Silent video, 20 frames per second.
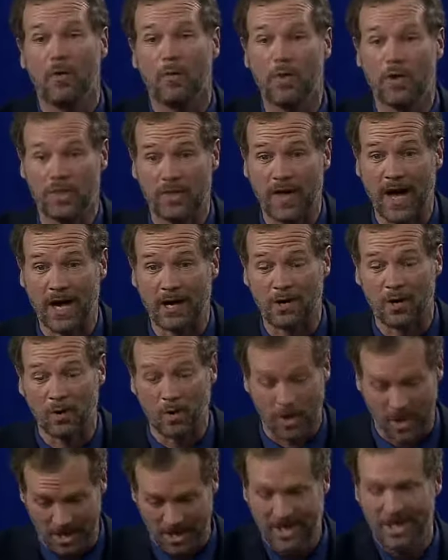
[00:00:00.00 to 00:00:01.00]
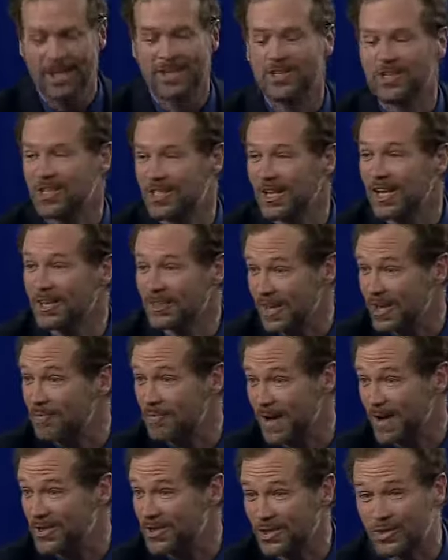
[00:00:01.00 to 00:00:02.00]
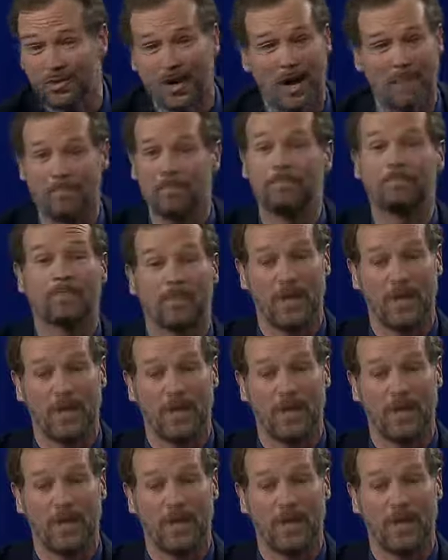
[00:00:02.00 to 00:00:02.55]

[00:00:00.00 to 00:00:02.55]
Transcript: With that gone, just like that mousetrap,